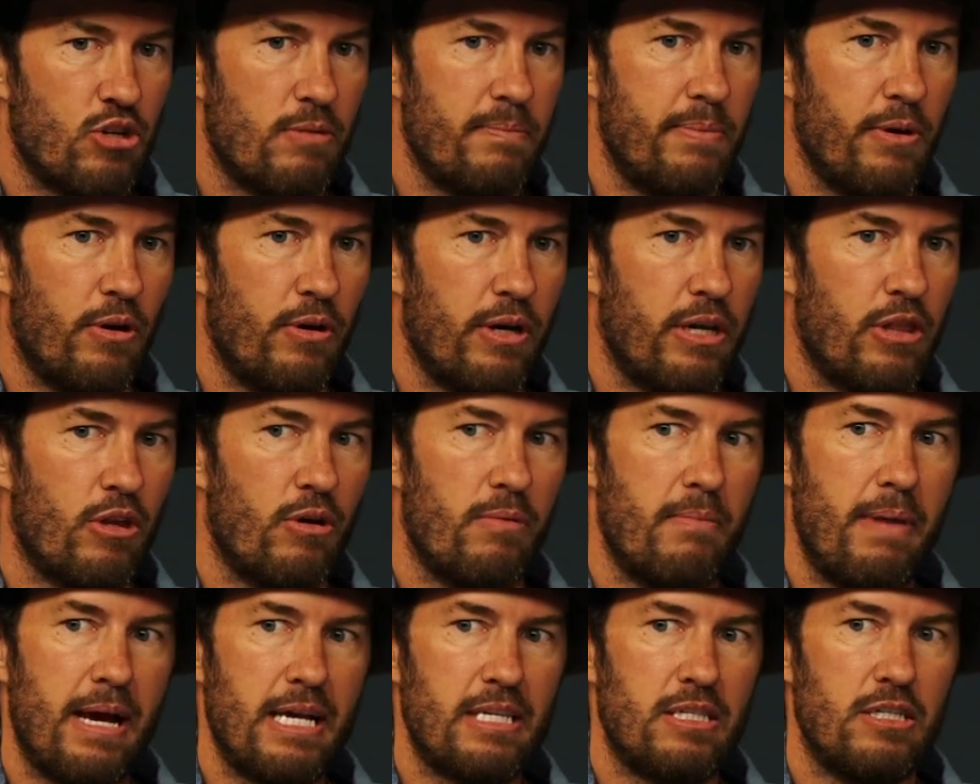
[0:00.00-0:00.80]
are building
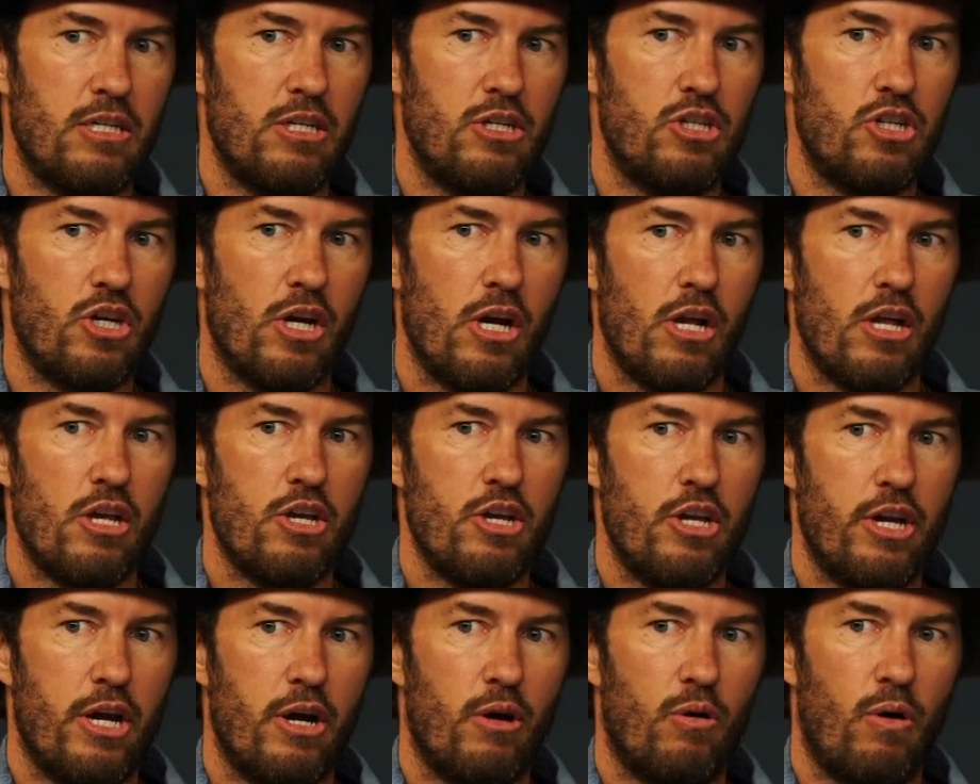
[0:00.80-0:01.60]
their message,
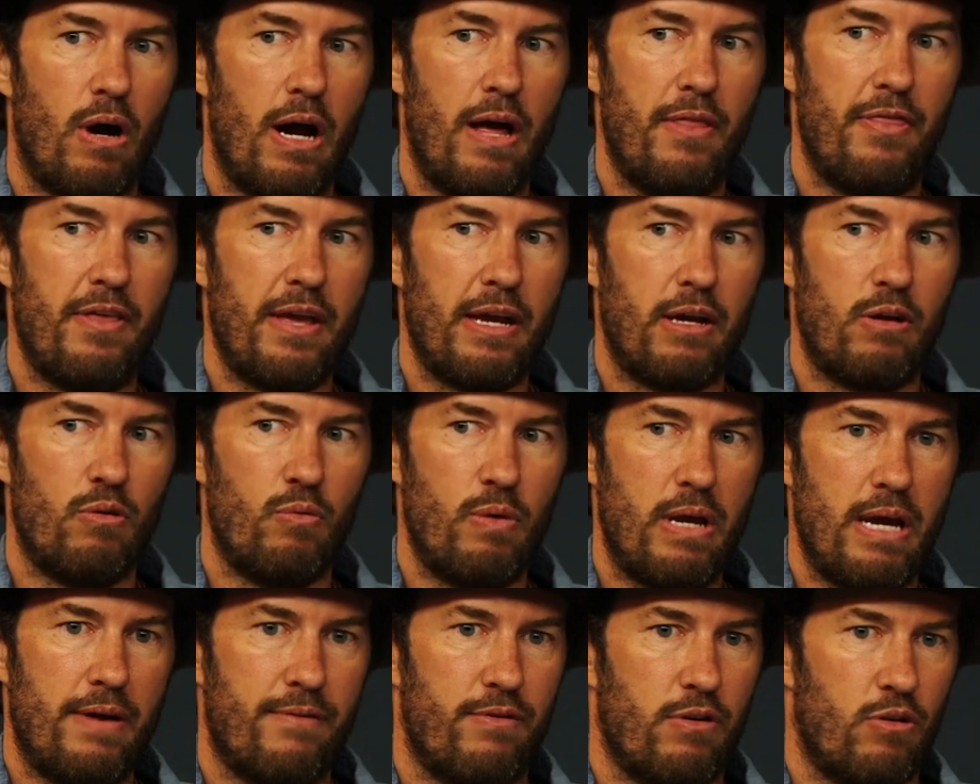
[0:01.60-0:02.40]
you know, I think
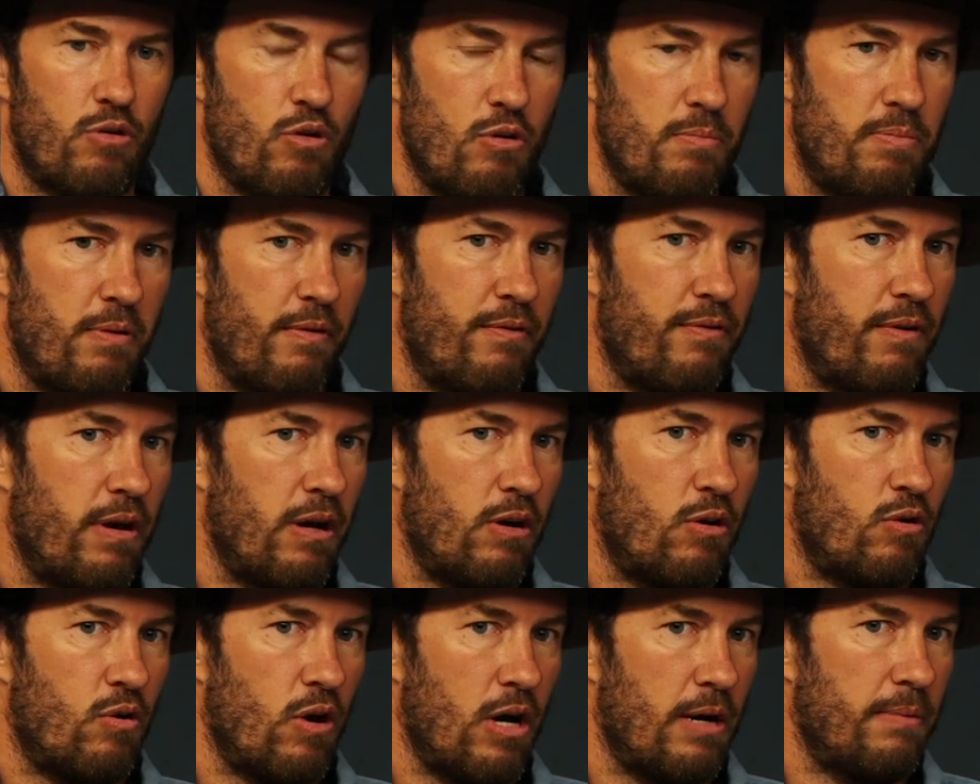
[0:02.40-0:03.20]
we have a group of
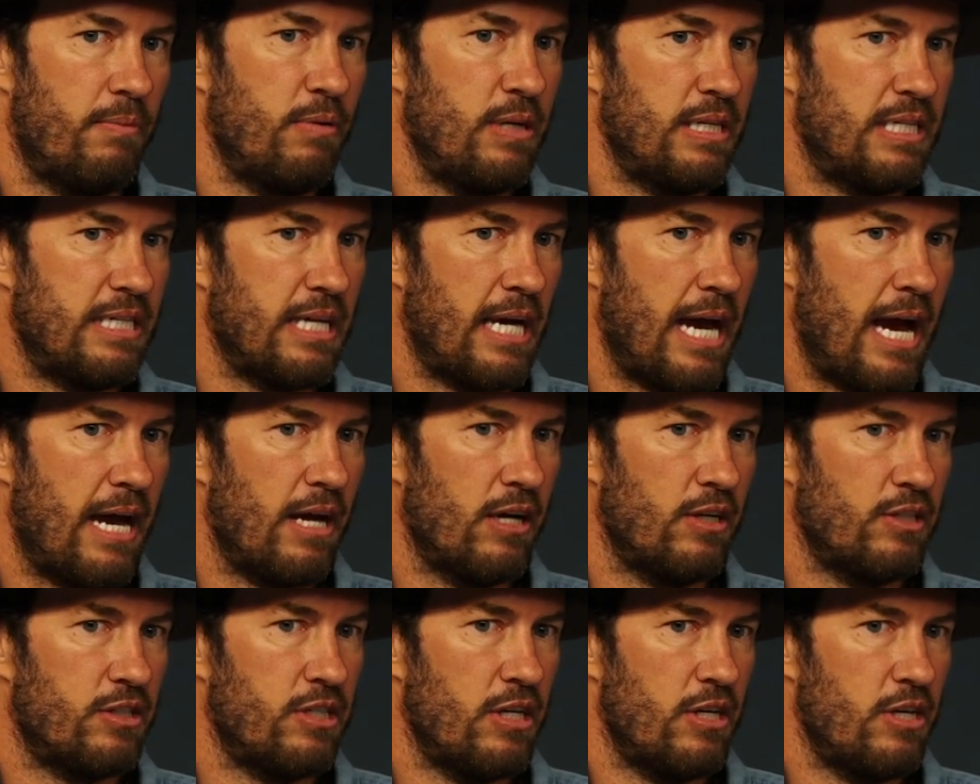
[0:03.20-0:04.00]
incredibly
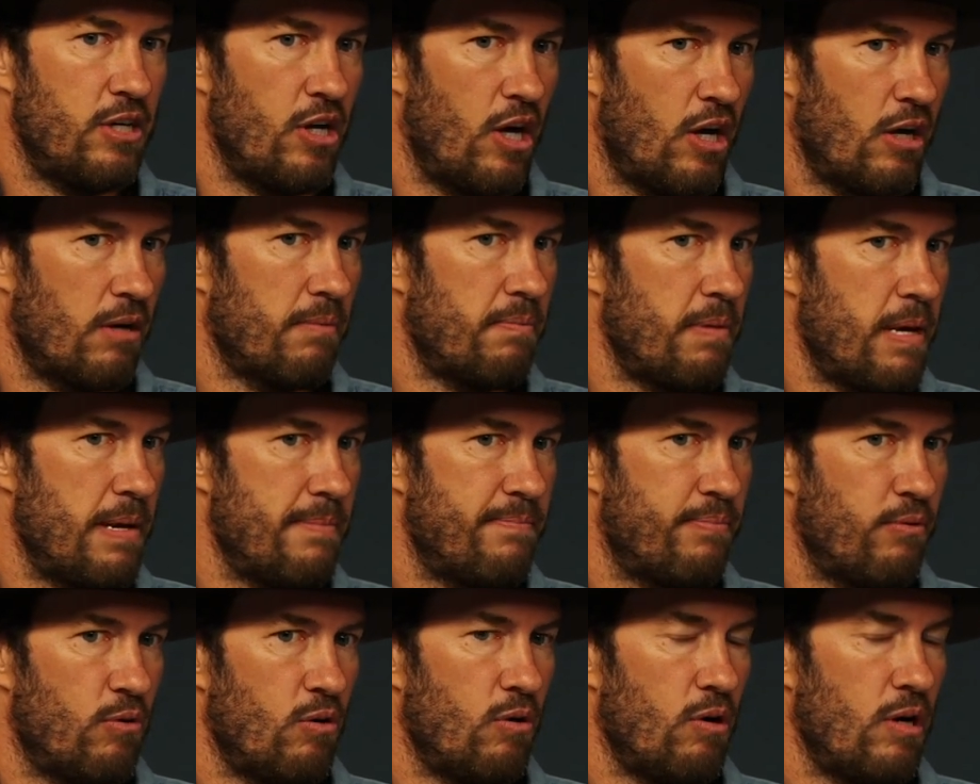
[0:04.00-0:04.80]
talented young
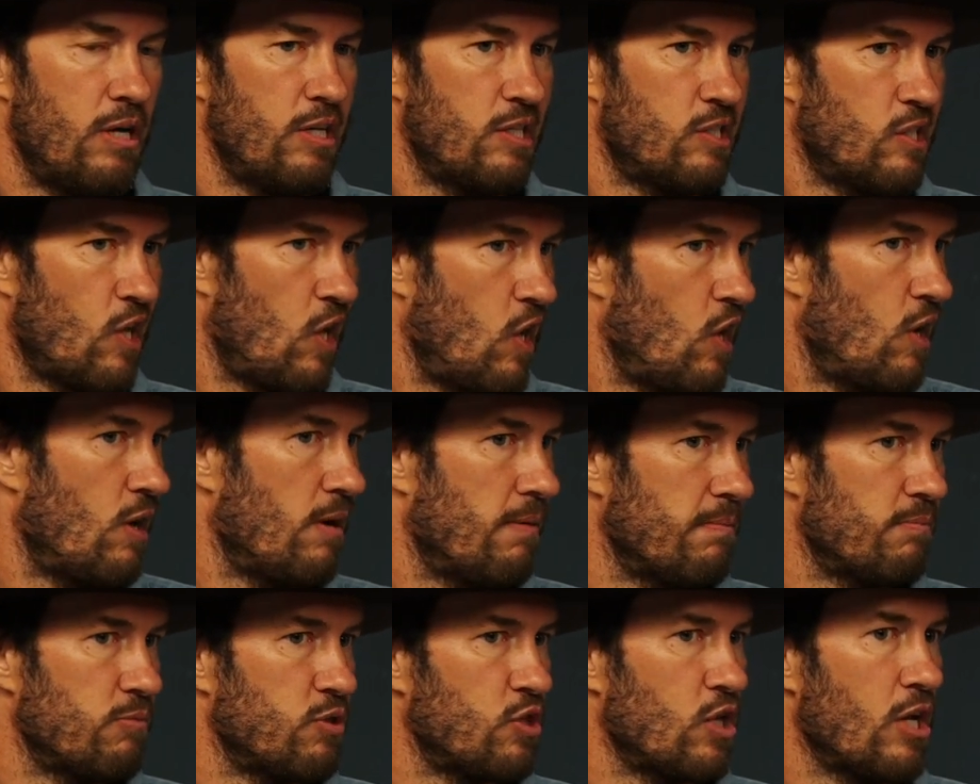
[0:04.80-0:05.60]
people at
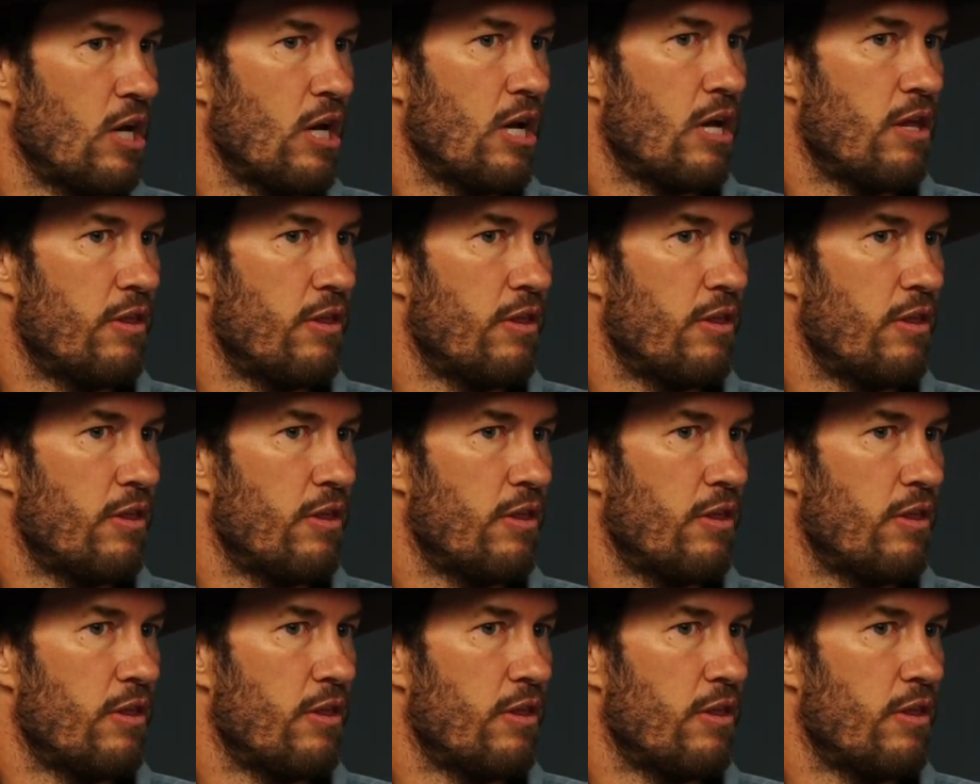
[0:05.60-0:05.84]
TOMS